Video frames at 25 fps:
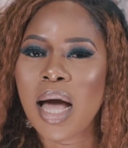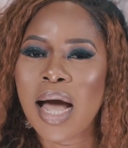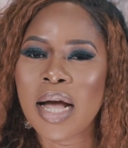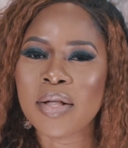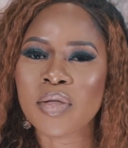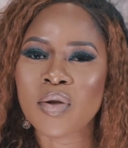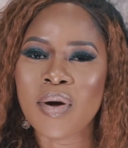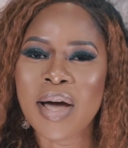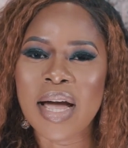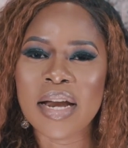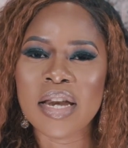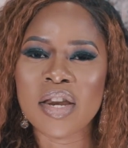I
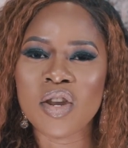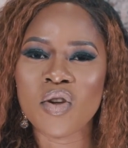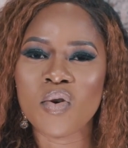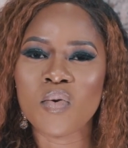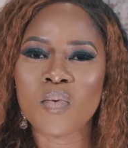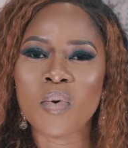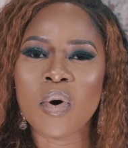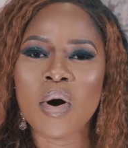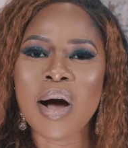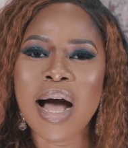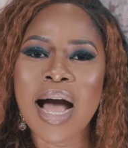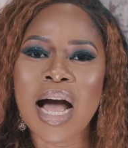thought I knew
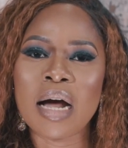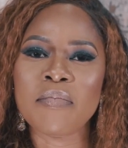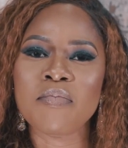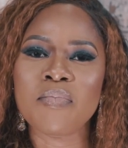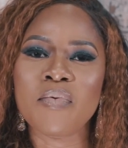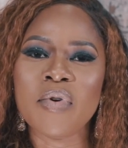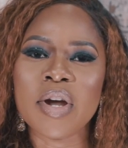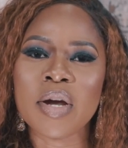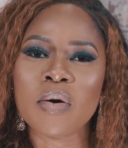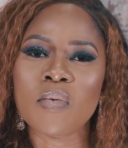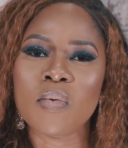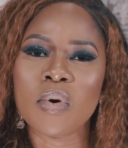what
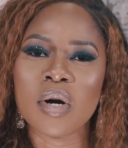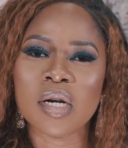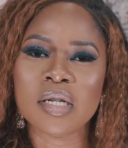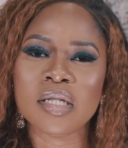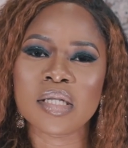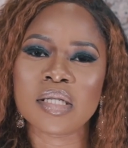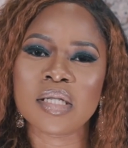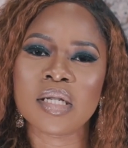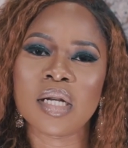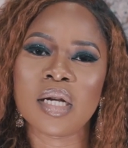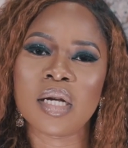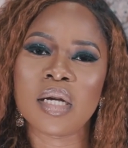heartbreak
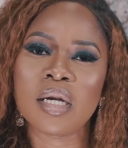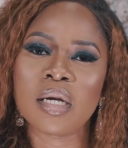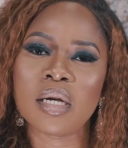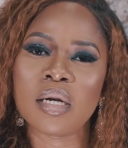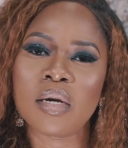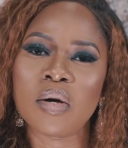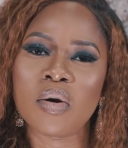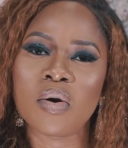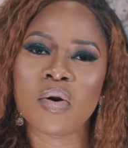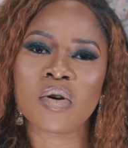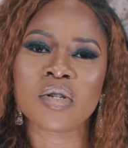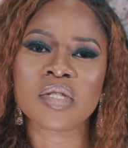was
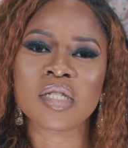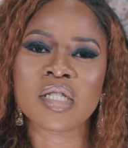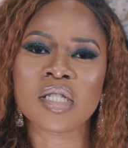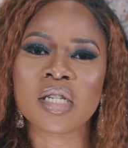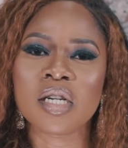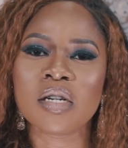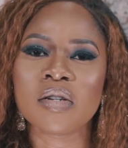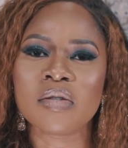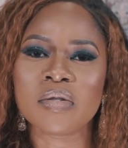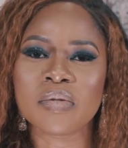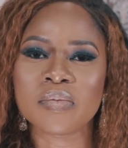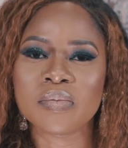
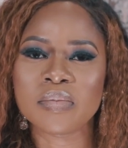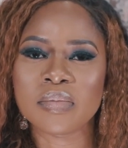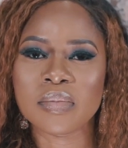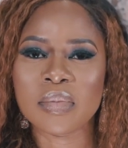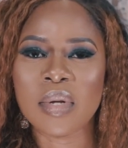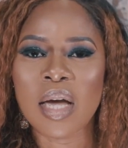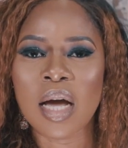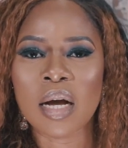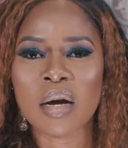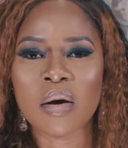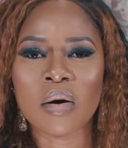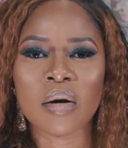until
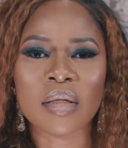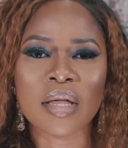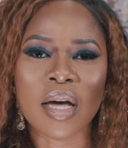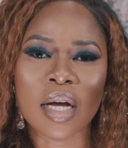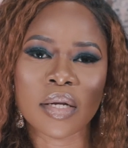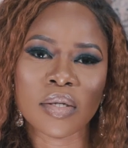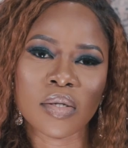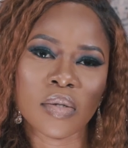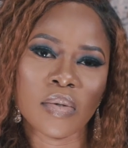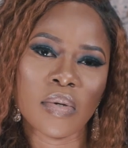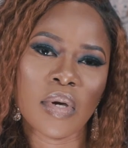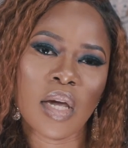I got
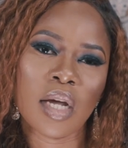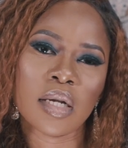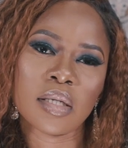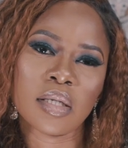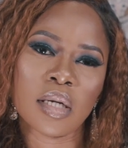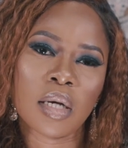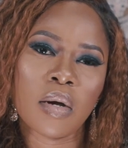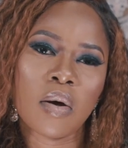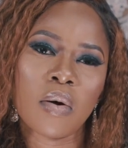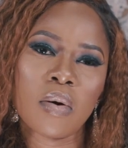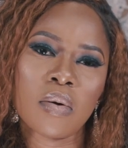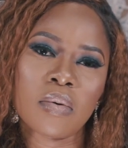that 2 years
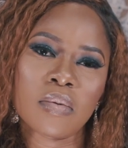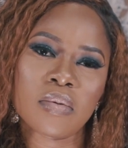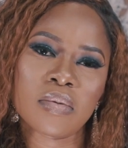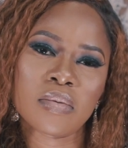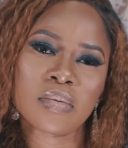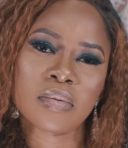ago.